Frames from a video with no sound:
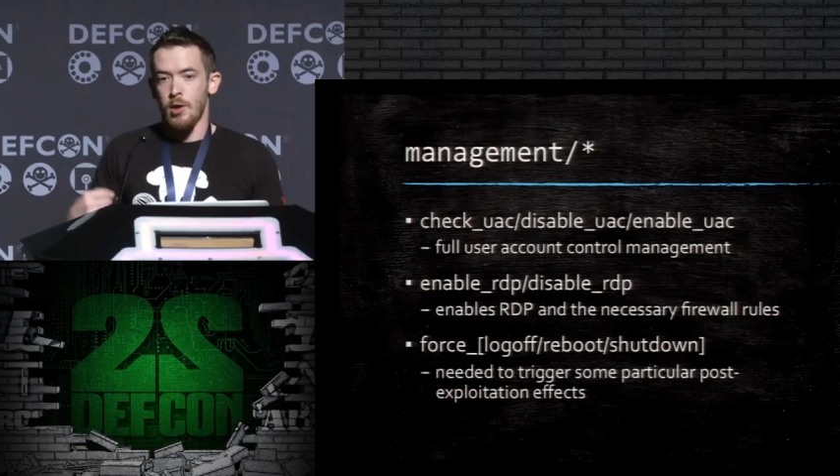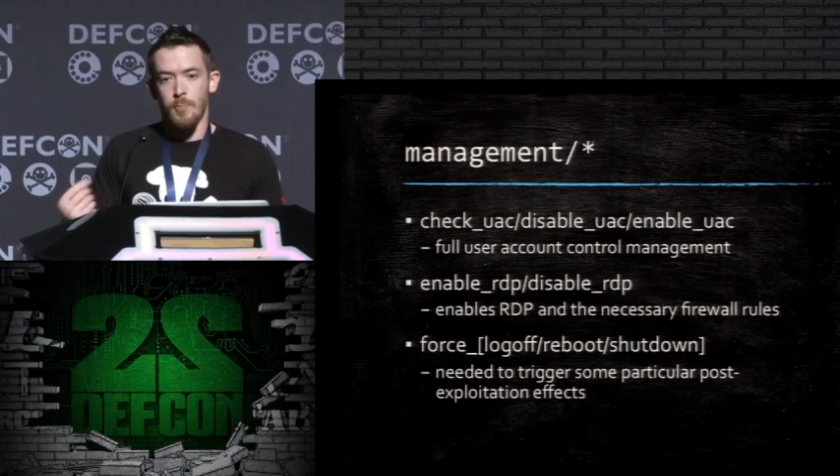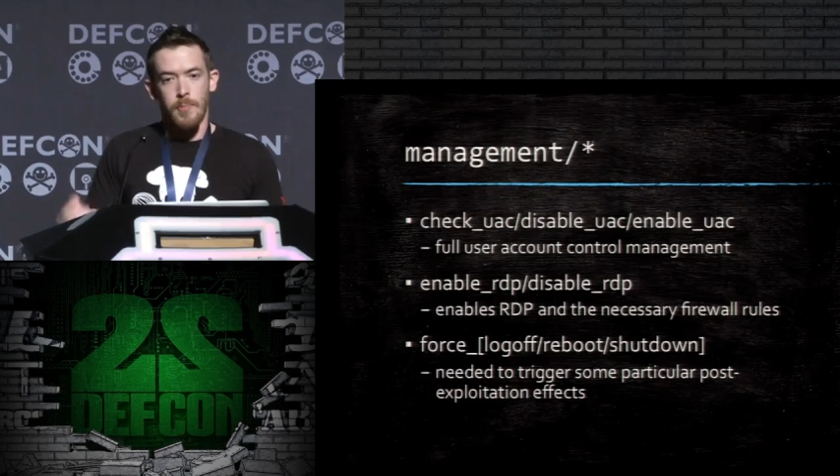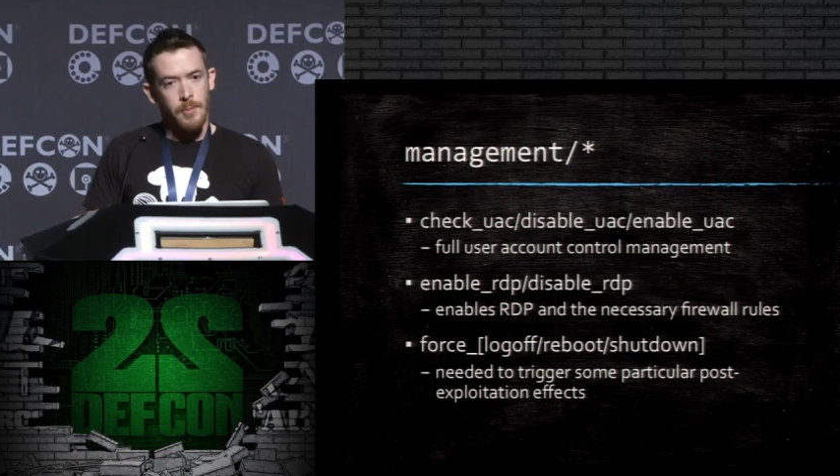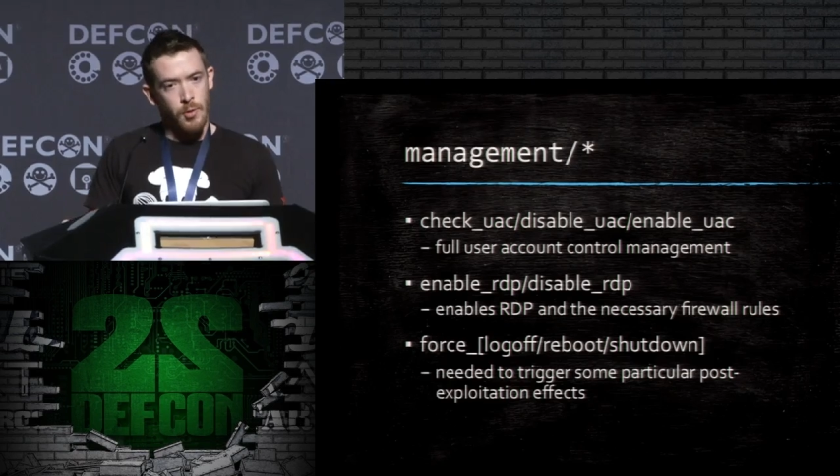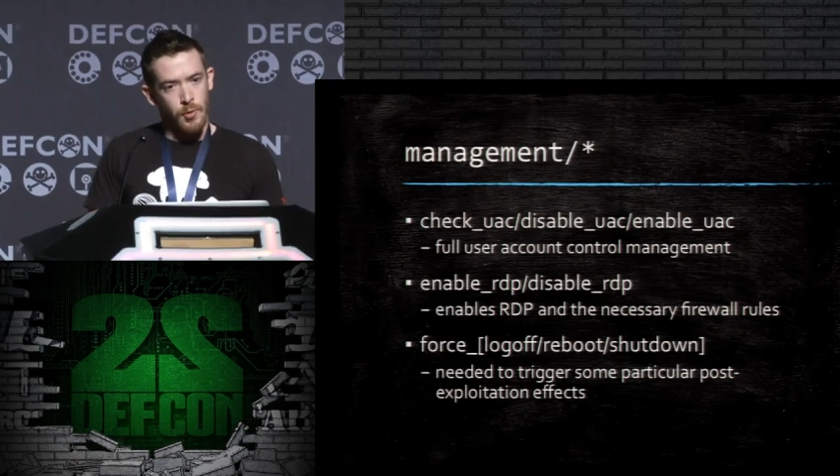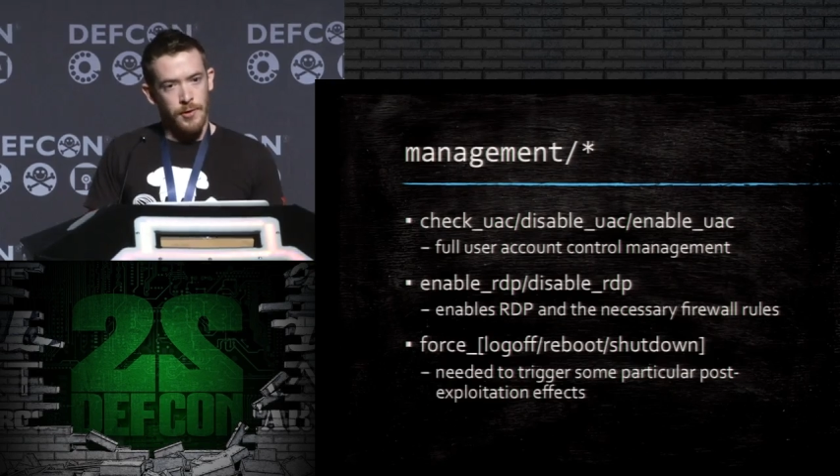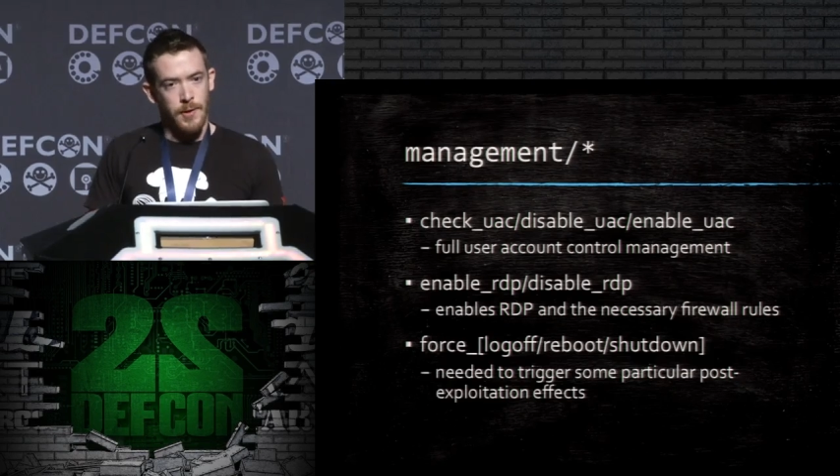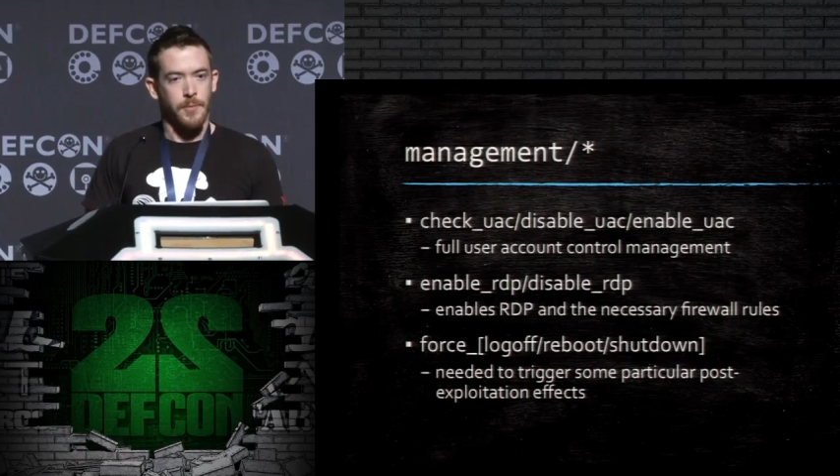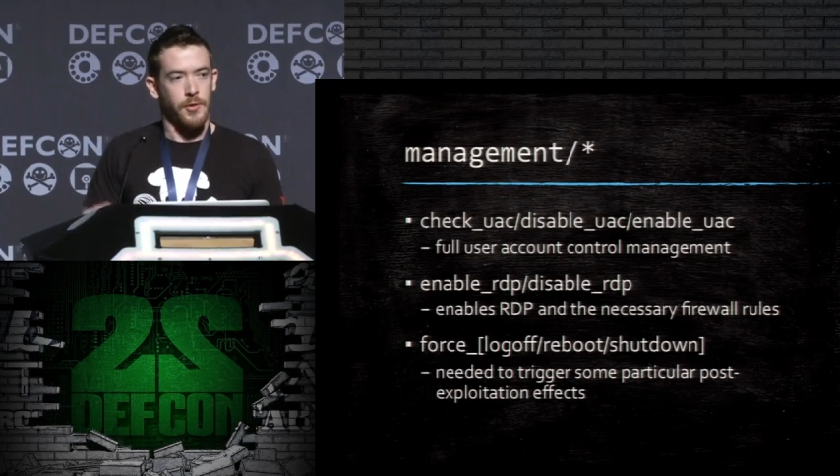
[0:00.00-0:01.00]
Maybe you want
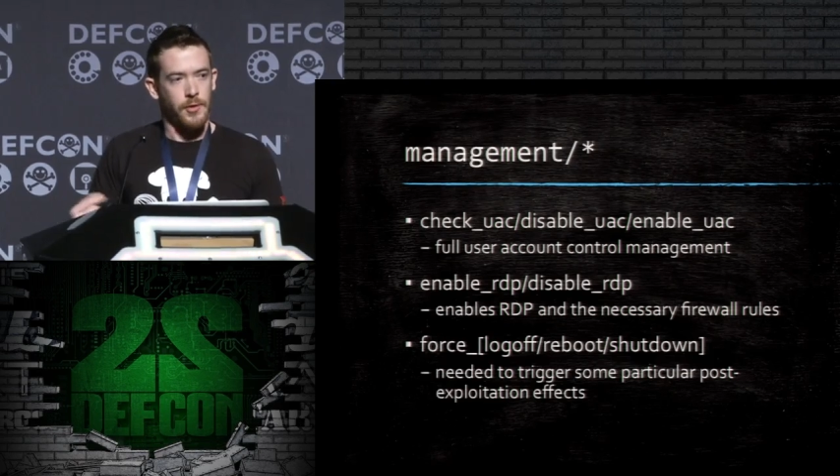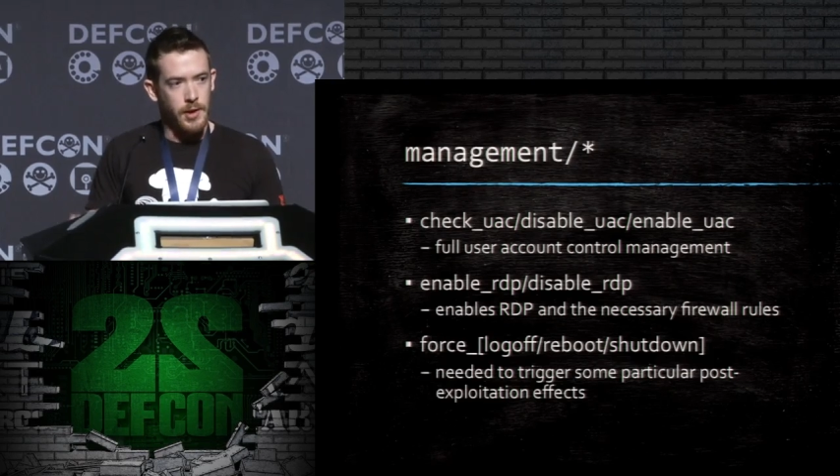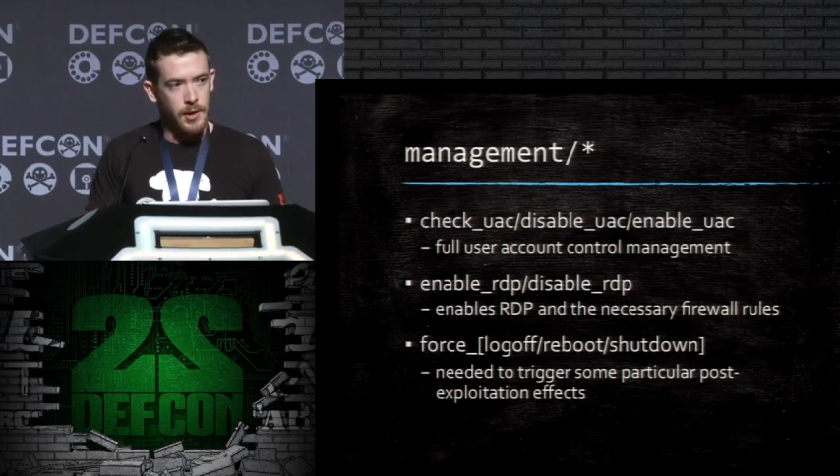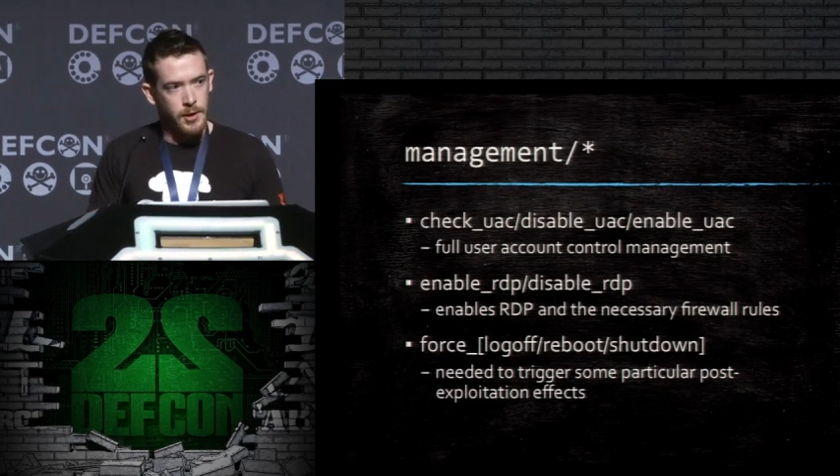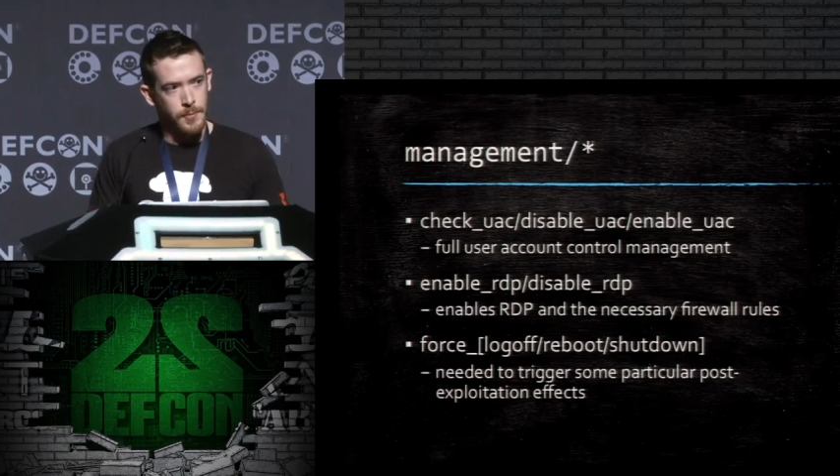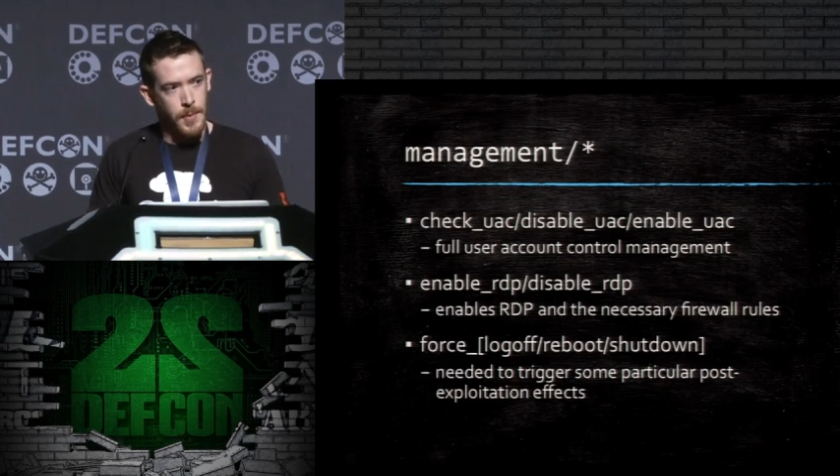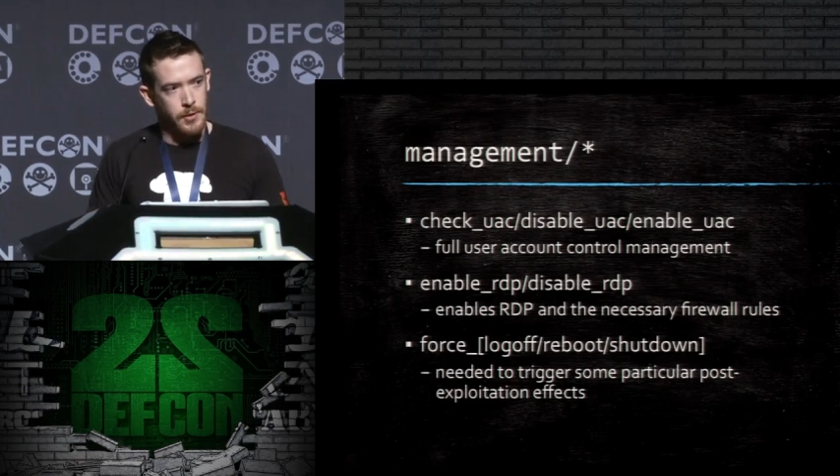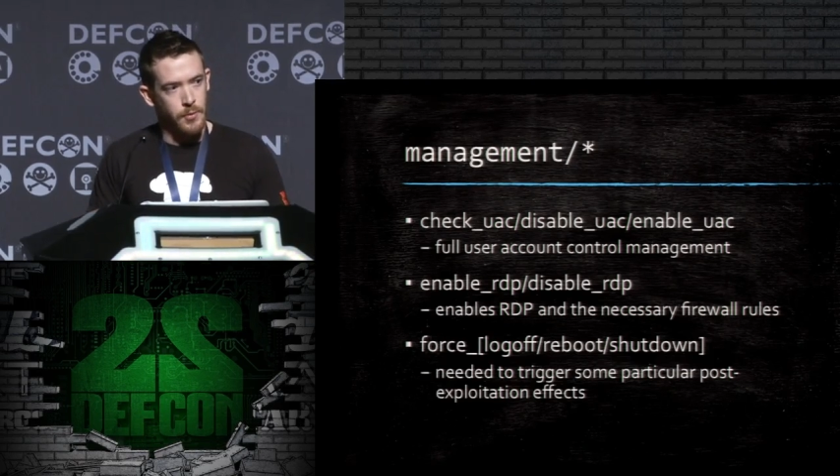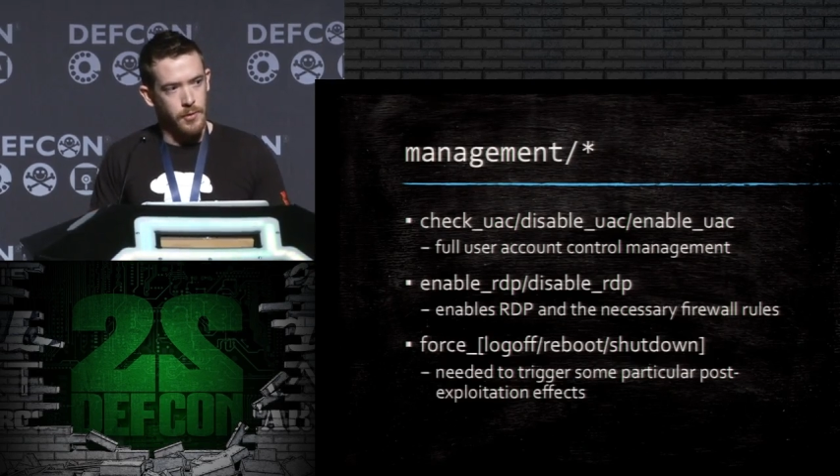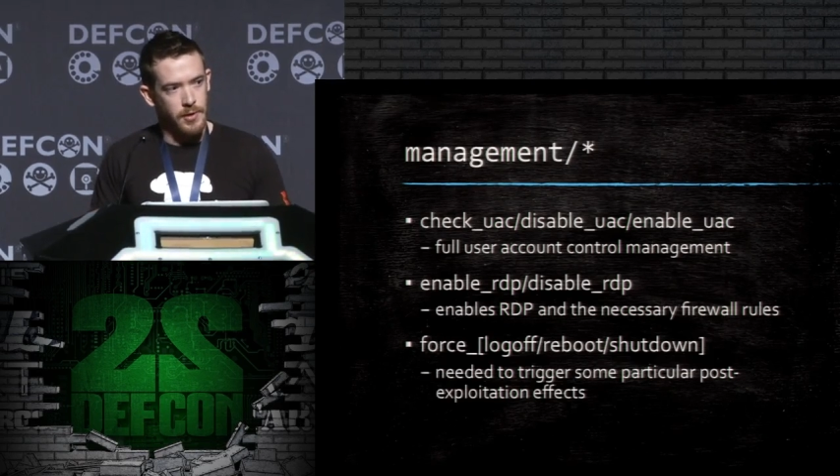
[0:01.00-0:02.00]
to set up your sticky keys
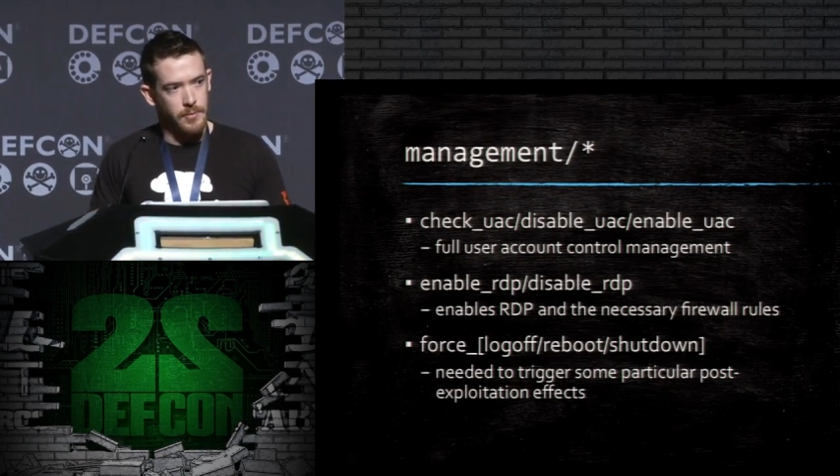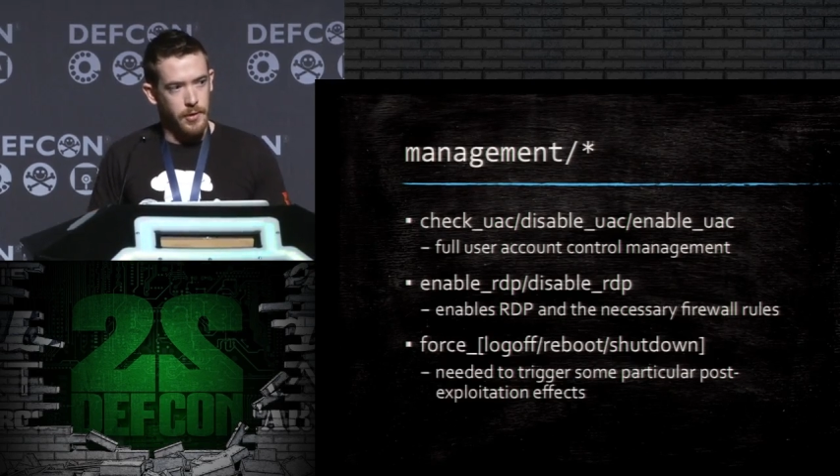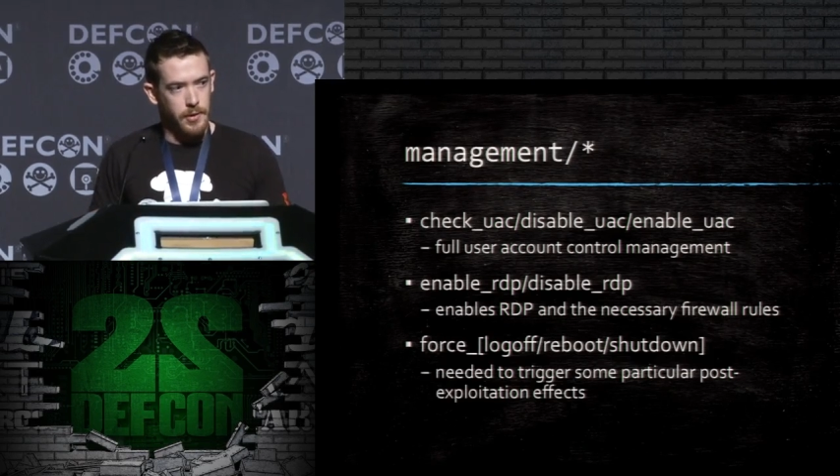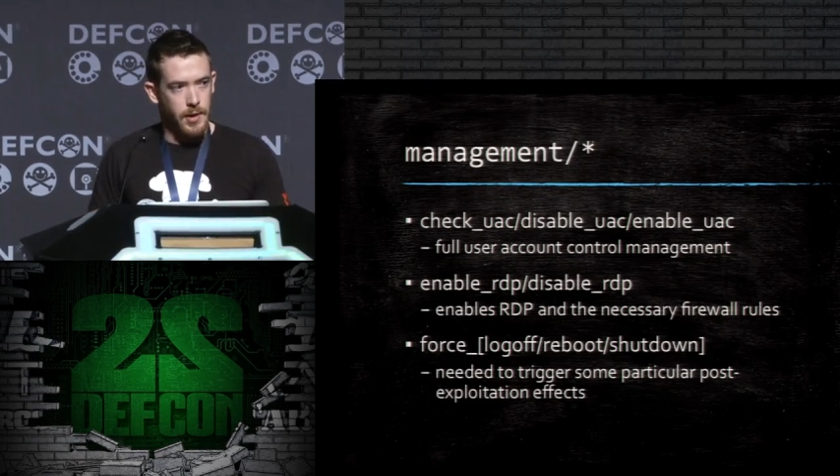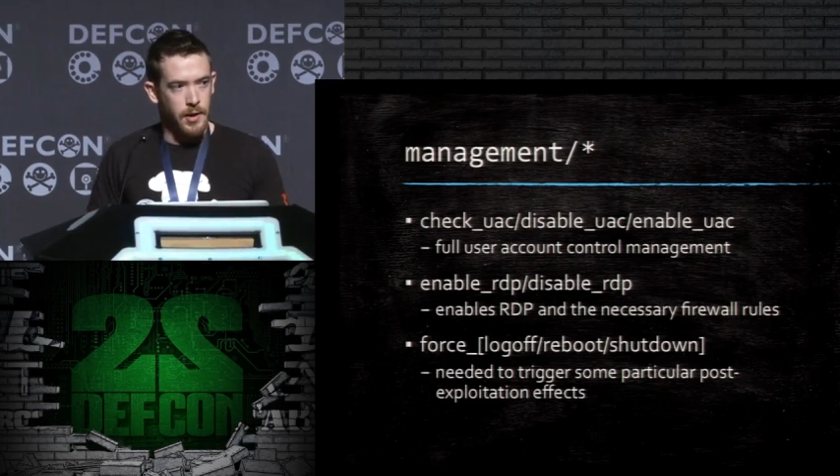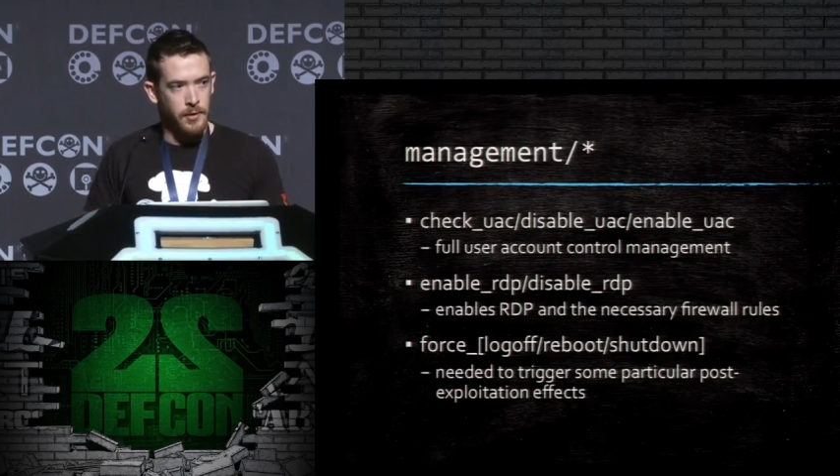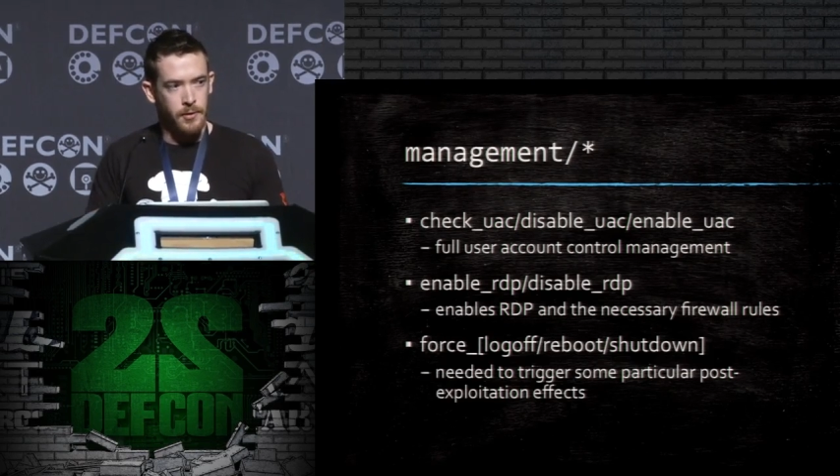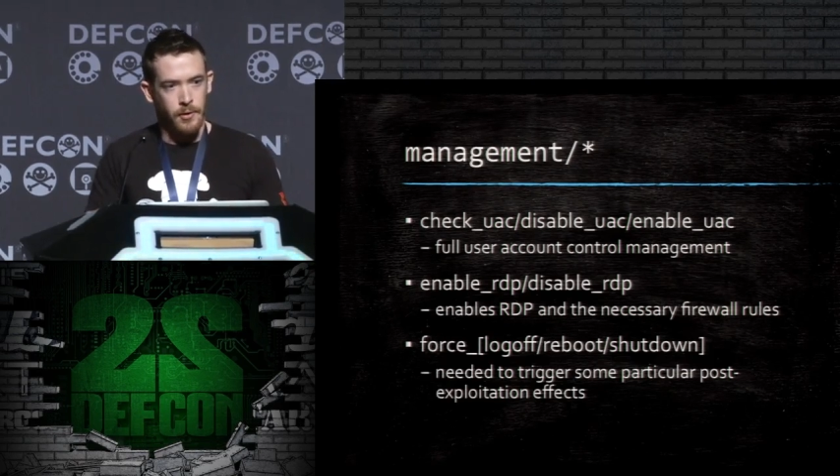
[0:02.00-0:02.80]
backdoor or something like that.